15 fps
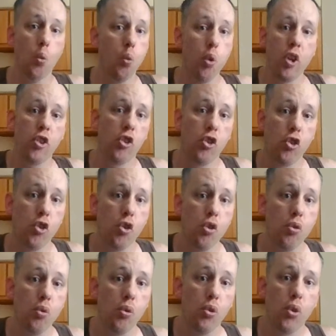wish
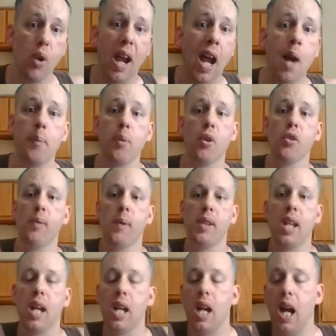to happen or what
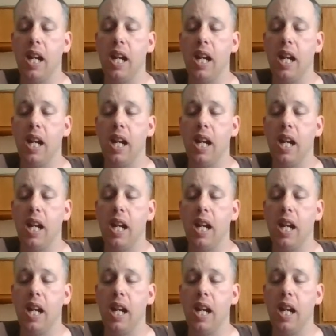that.